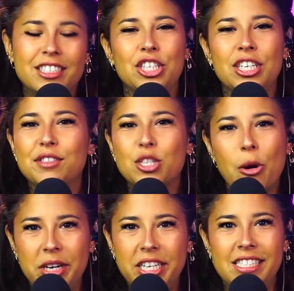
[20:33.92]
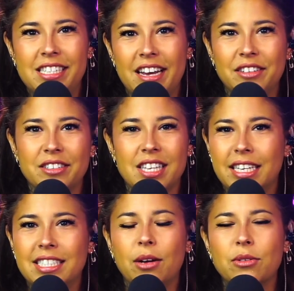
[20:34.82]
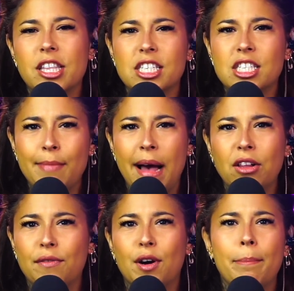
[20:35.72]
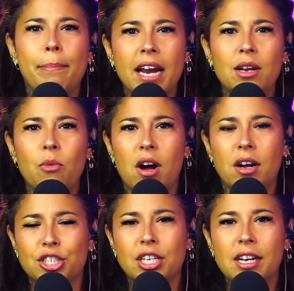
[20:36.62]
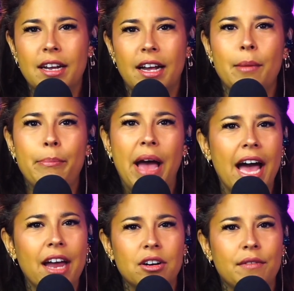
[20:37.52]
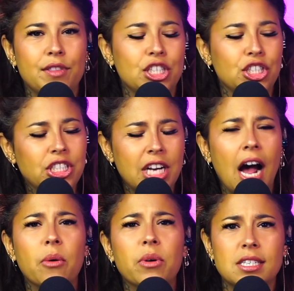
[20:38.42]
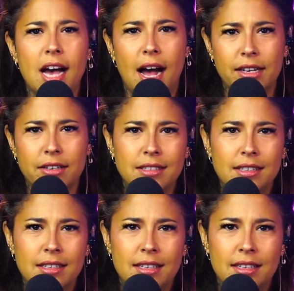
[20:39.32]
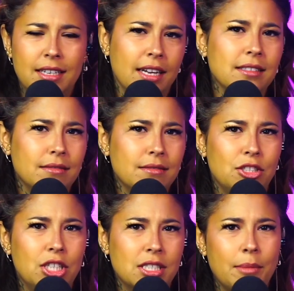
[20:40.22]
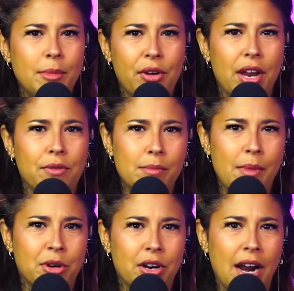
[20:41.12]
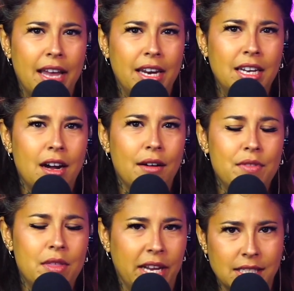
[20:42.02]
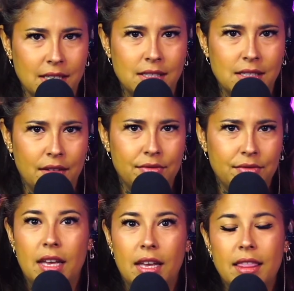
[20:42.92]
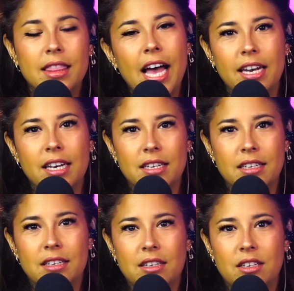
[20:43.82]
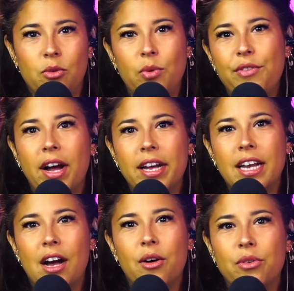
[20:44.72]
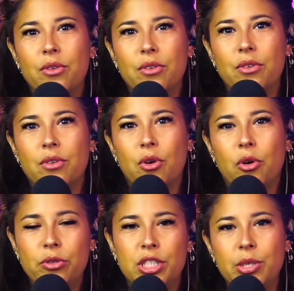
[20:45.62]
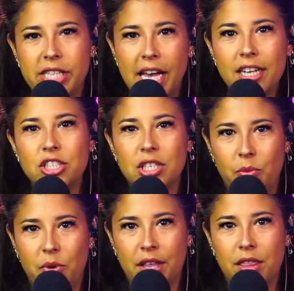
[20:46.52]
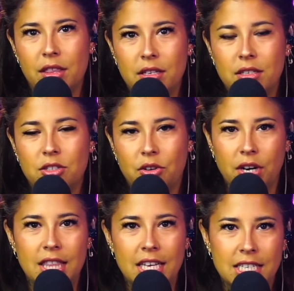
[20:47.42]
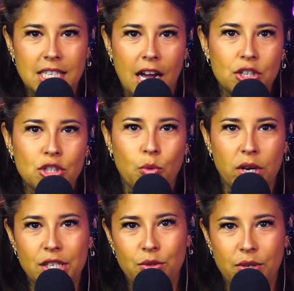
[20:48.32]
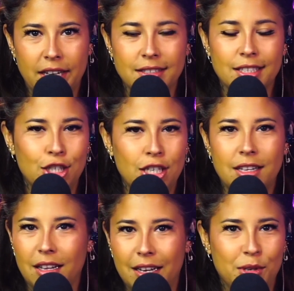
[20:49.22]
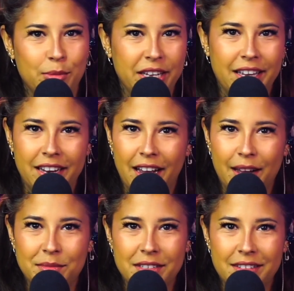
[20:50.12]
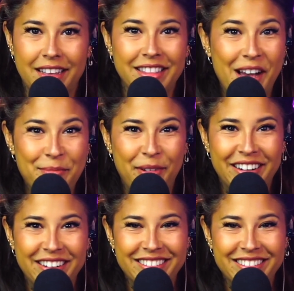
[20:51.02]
gives so many details, like down to the smell of her body wash and the pattern of the shower tile, yet she somehow can't remember any of the basic stuff. And then we find out who she was actually with during the entire 22 days that she claimed to be kidnapped. And that part,